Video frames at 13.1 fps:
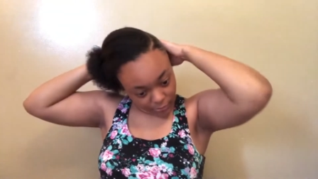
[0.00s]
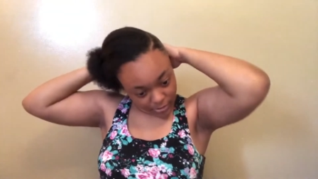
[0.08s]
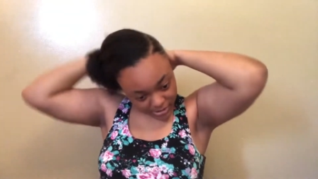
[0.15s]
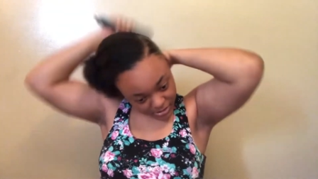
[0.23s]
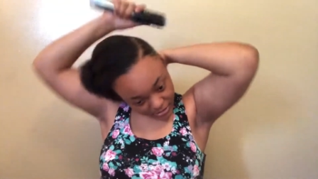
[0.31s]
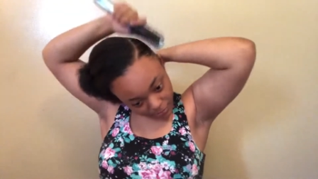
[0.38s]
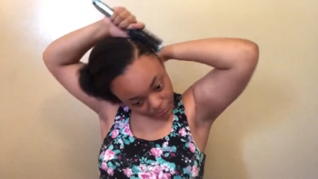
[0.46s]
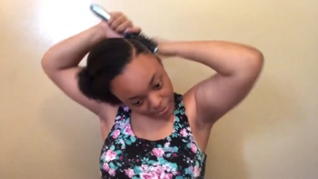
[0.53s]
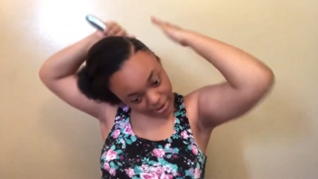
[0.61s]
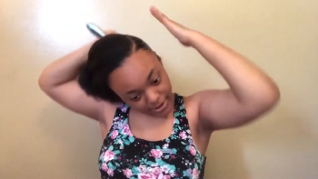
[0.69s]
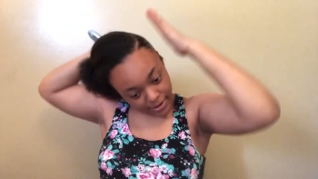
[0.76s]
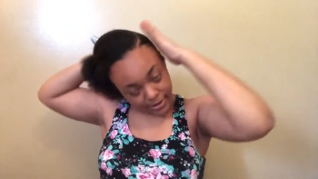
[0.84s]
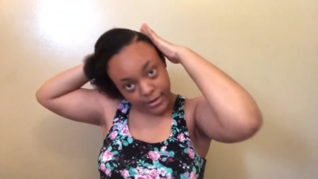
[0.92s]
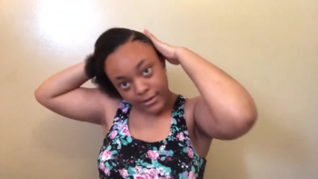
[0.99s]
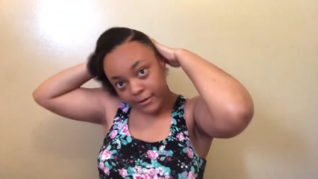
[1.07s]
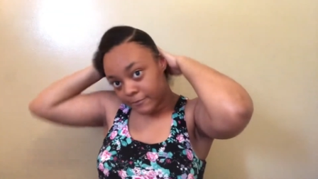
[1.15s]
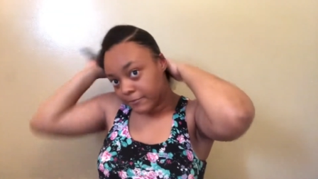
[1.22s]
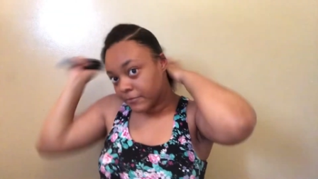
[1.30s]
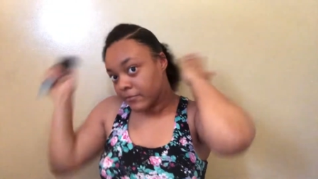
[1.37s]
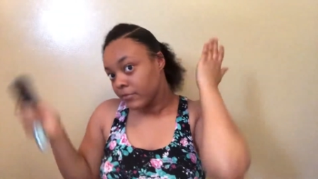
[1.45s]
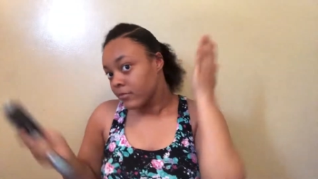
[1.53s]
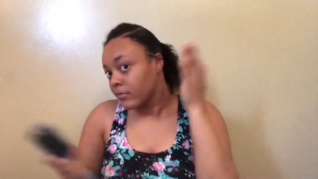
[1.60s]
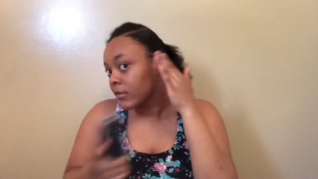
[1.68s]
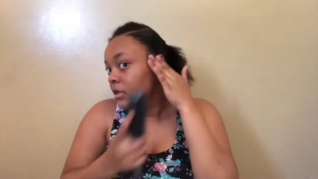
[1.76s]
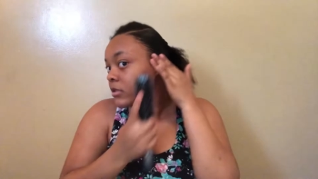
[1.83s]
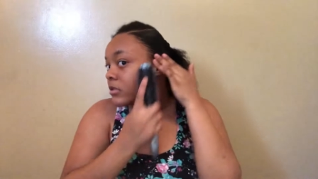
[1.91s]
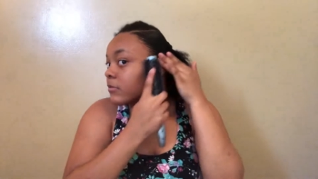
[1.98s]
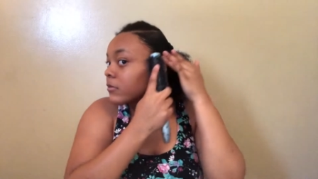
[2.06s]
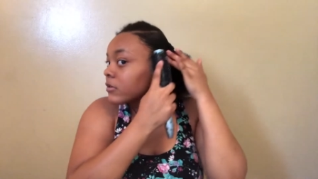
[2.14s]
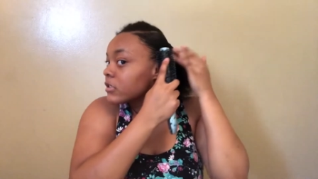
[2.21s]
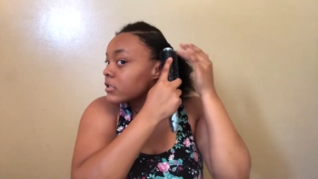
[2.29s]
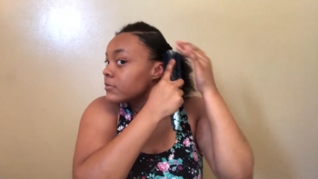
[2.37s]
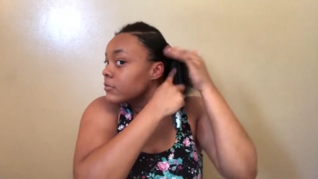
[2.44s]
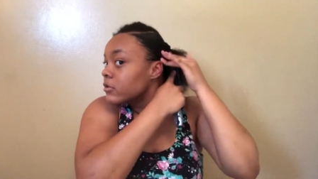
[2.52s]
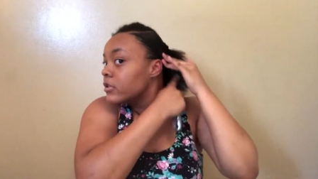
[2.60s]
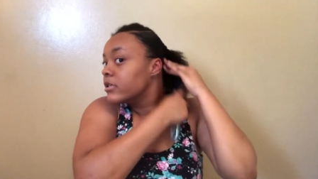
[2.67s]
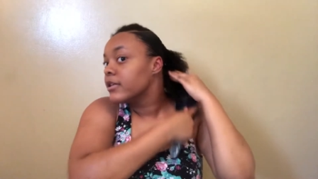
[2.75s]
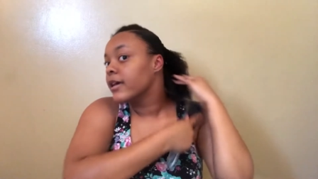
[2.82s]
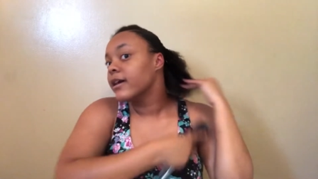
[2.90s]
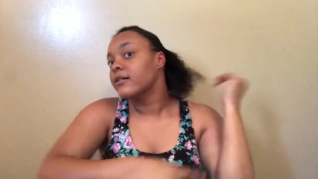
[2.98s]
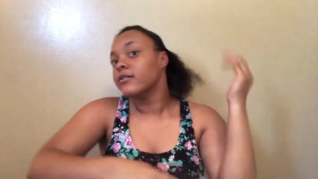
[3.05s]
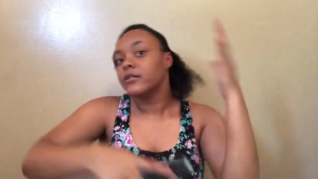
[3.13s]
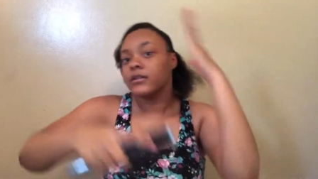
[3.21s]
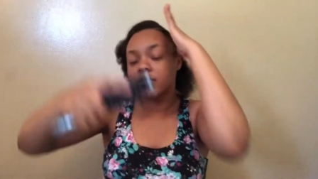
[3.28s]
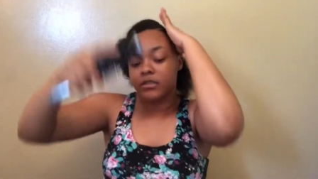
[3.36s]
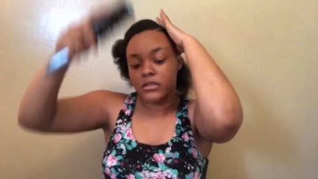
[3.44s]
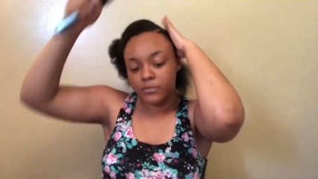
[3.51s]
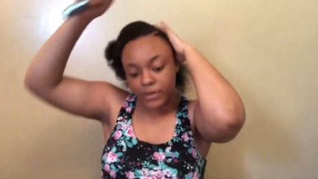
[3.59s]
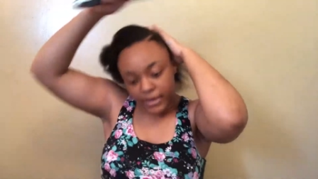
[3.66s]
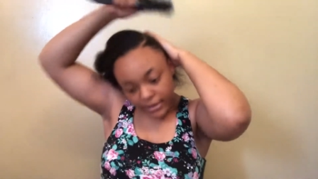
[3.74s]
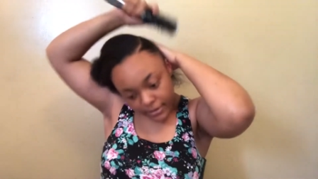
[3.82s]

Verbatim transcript: way to the back. So I'm going to smooth it down into the